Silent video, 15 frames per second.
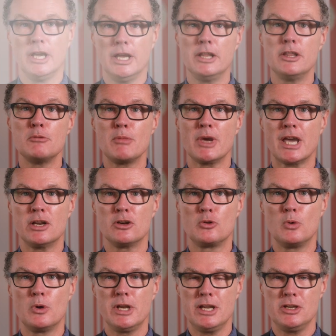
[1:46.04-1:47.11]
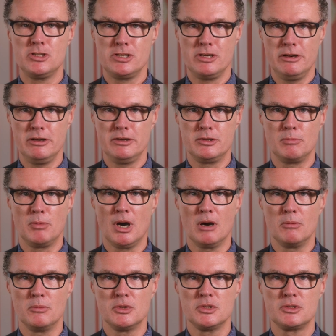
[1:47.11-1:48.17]
In the Mechanical and Engineering
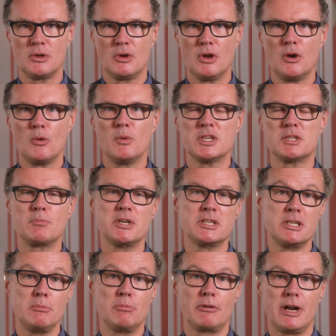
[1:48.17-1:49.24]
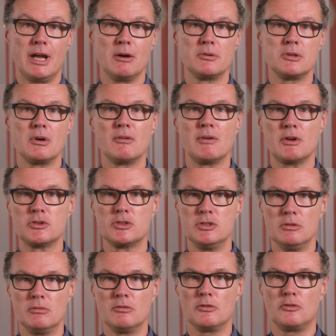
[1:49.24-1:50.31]
Department, we're especially proud of our
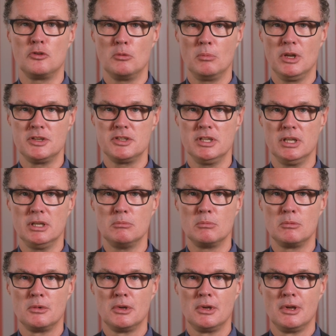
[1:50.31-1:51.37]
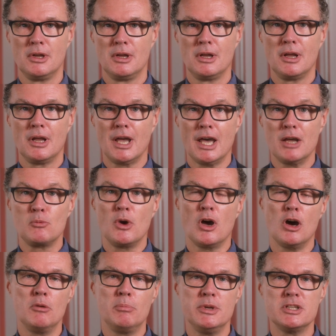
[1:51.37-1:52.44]
student formula team, and we're
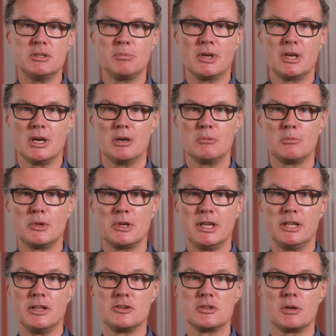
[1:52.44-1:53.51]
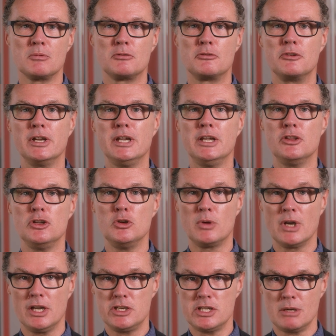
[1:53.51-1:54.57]
hoping to become in the top 3 in the
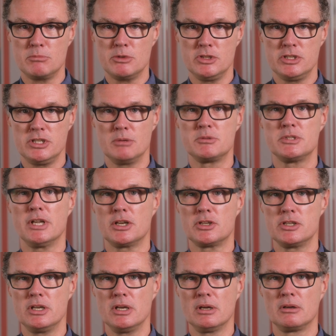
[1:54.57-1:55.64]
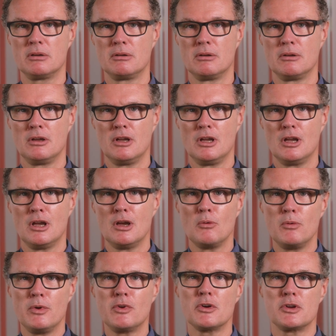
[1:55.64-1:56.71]
UK Championships next year.
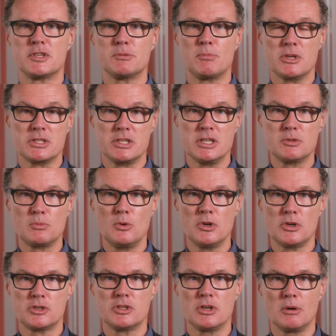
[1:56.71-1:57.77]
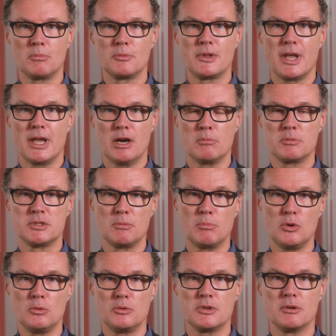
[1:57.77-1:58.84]
We've got a specialist workshop that helps
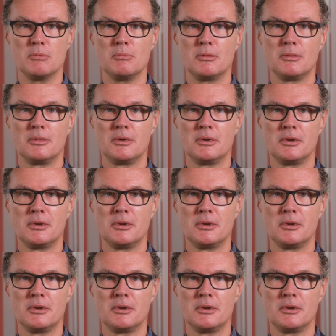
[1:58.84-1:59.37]
support them.